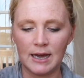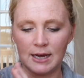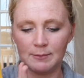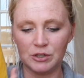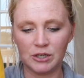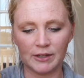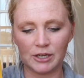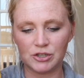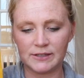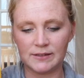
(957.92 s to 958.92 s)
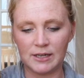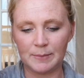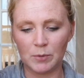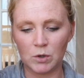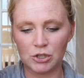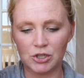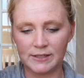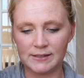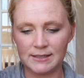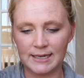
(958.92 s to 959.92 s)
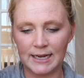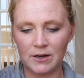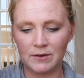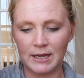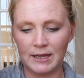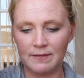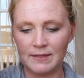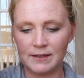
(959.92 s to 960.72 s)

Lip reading: You can like dress it up or dress it down, and